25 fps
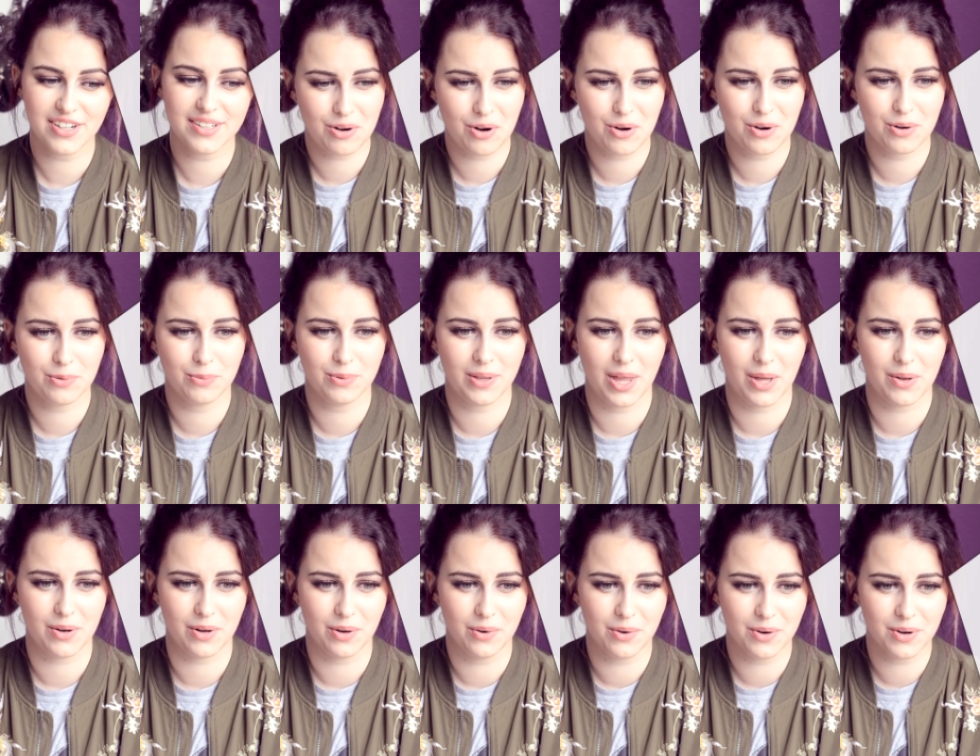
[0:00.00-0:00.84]
Corn without
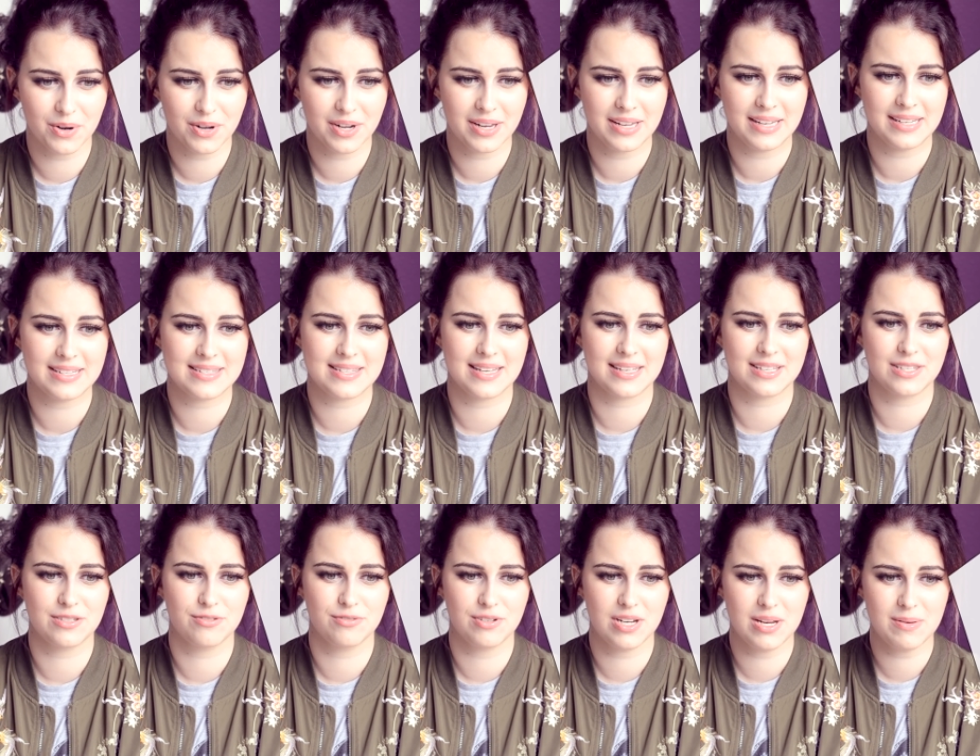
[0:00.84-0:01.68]
a horn. He's
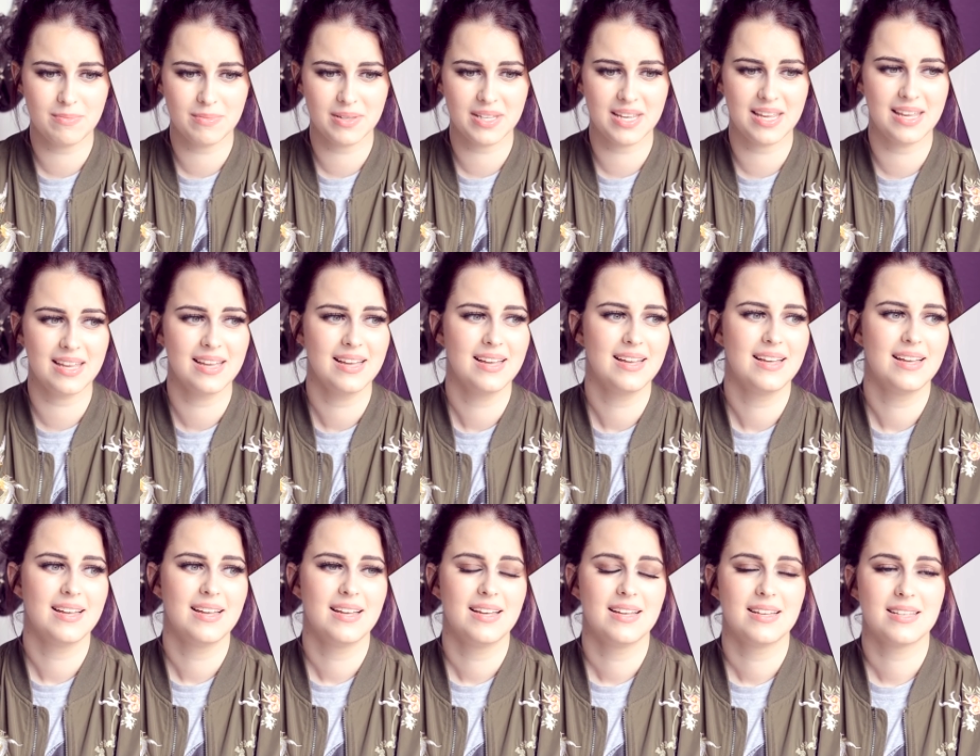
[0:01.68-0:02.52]
extremely
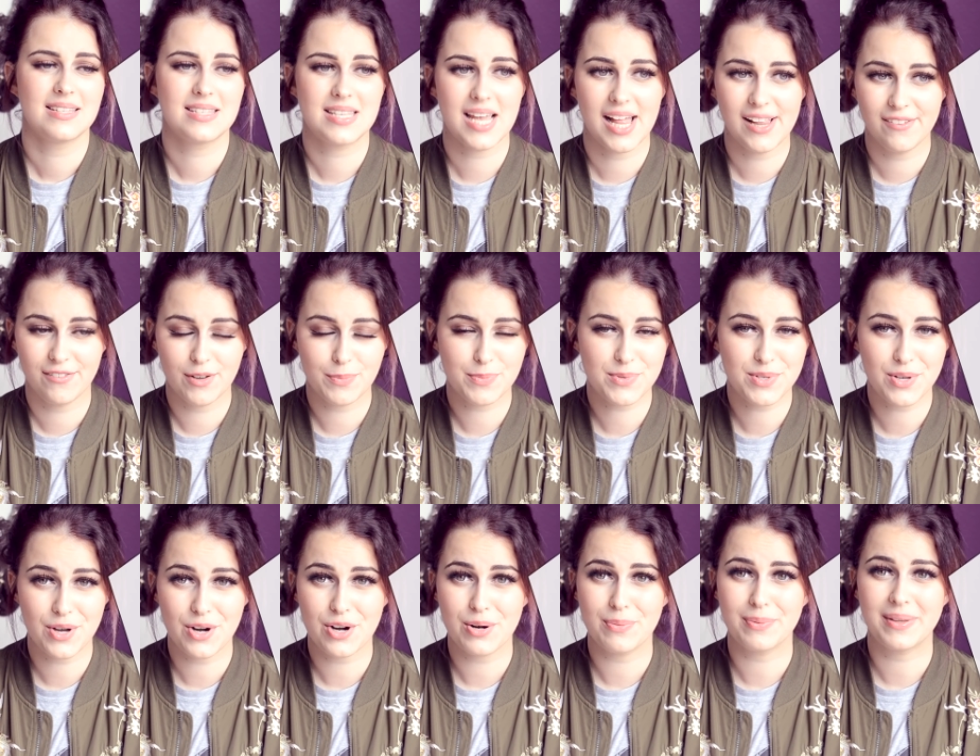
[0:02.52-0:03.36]

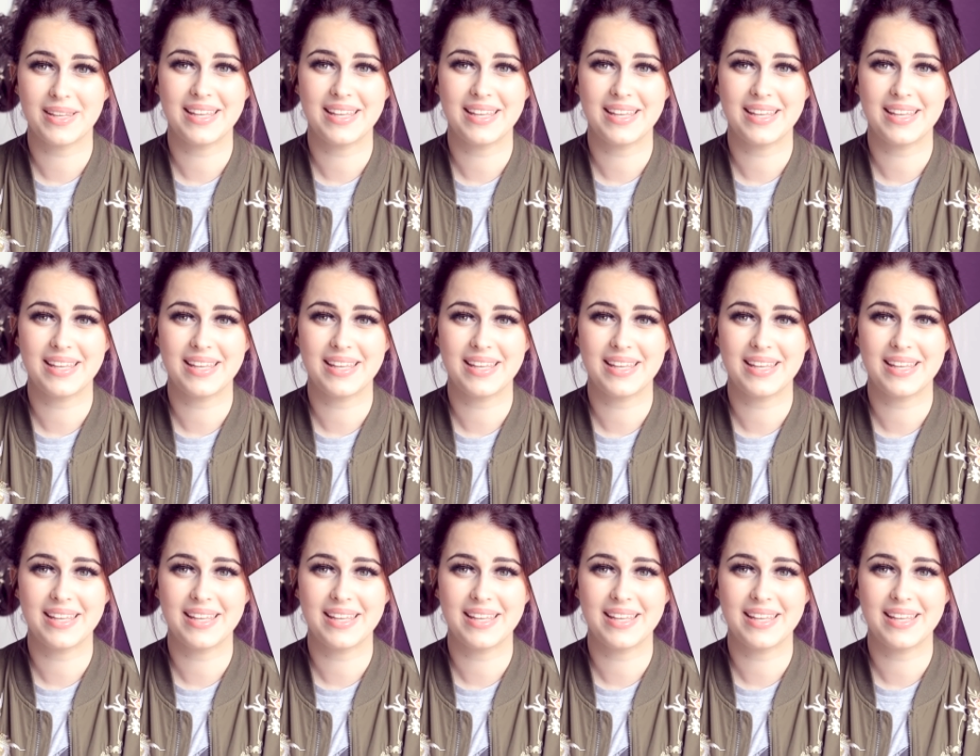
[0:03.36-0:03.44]
self-absorbed.